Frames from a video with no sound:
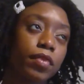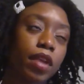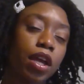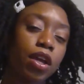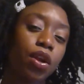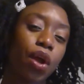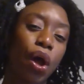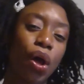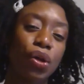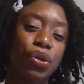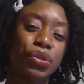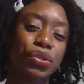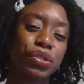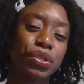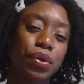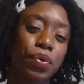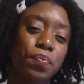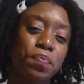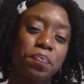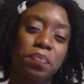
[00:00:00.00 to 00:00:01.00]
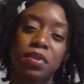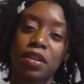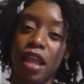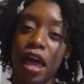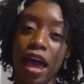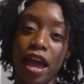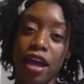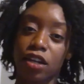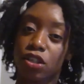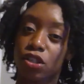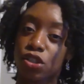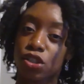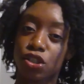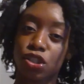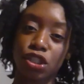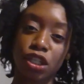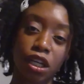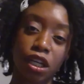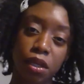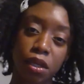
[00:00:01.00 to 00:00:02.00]
and also black
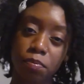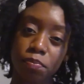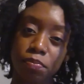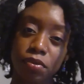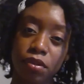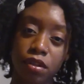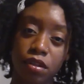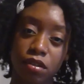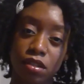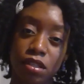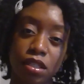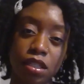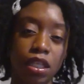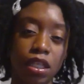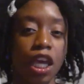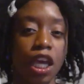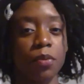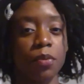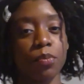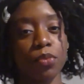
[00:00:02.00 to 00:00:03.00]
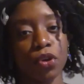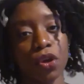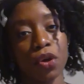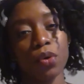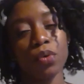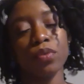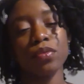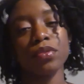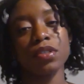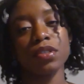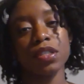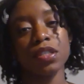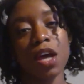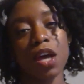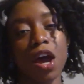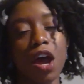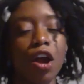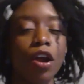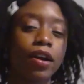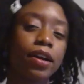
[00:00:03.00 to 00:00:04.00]
sheep scapegoat
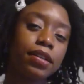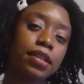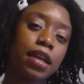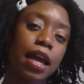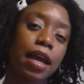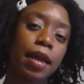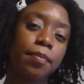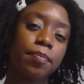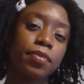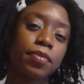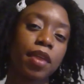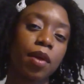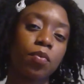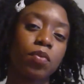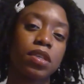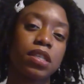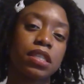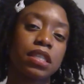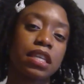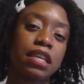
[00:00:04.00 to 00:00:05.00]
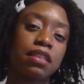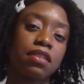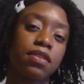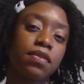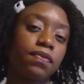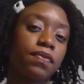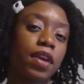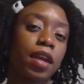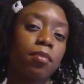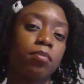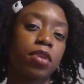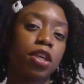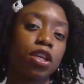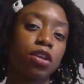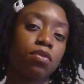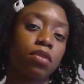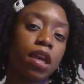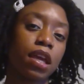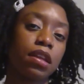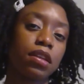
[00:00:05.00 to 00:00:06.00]
archetype that we see in the family
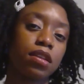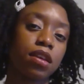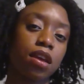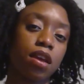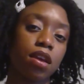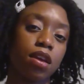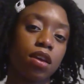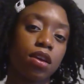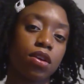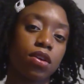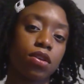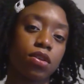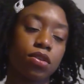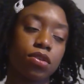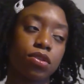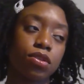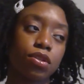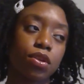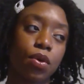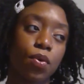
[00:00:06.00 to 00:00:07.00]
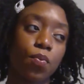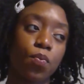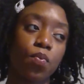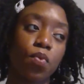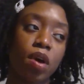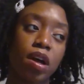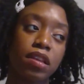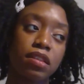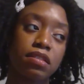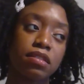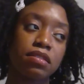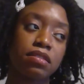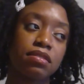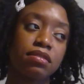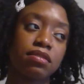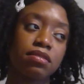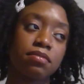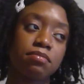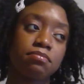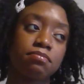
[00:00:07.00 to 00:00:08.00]
unit. So
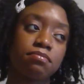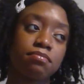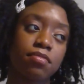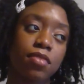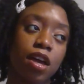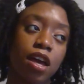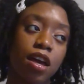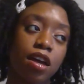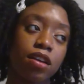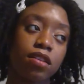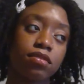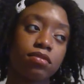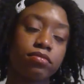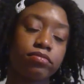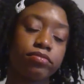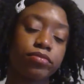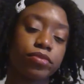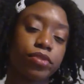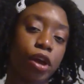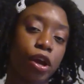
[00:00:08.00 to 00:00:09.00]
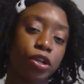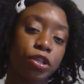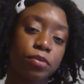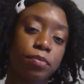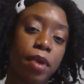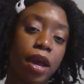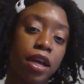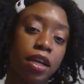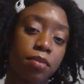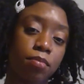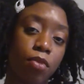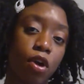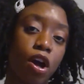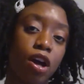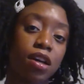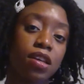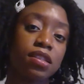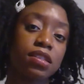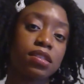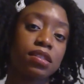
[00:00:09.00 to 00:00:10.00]
once Dr. Maddie
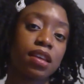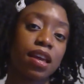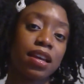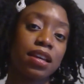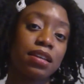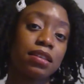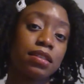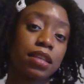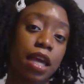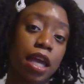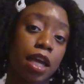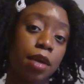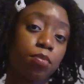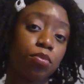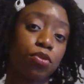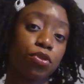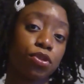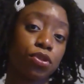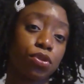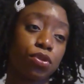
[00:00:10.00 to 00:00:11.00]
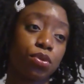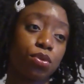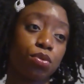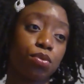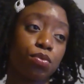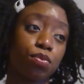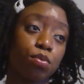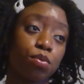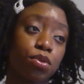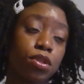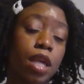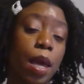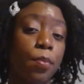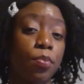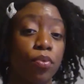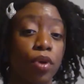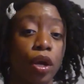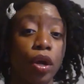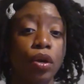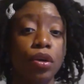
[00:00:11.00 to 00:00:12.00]
Moss is able to
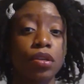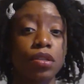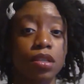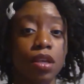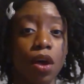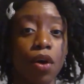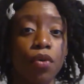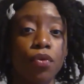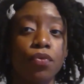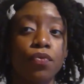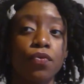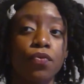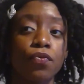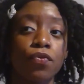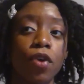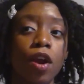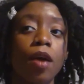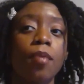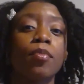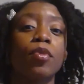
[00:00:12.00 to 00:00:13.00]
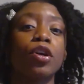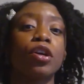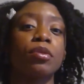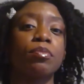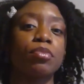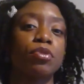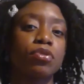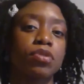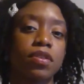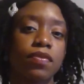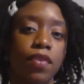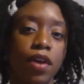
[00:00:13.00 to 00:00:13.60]
separate herself from her abusive